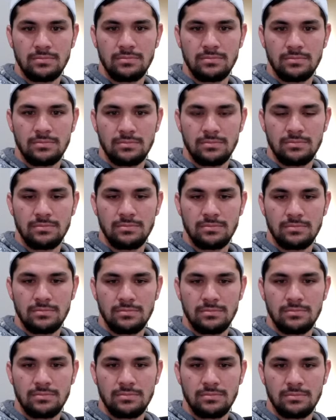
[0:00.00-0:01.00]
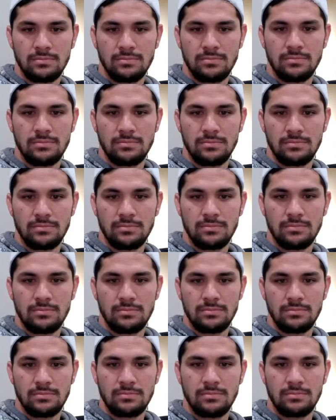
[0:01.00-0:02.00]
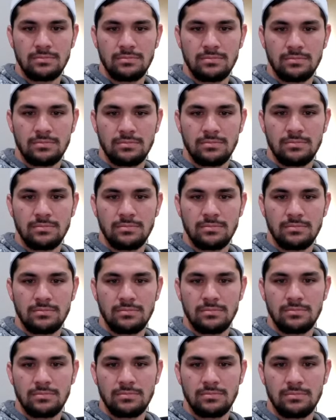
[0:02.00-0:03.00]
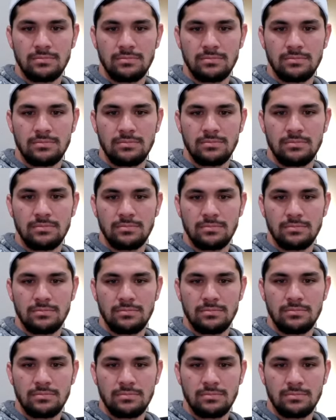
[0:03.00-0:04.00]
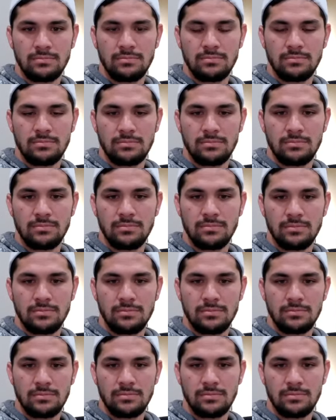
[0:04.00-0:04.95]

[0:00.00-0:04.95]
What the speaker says: The person shown says nothing.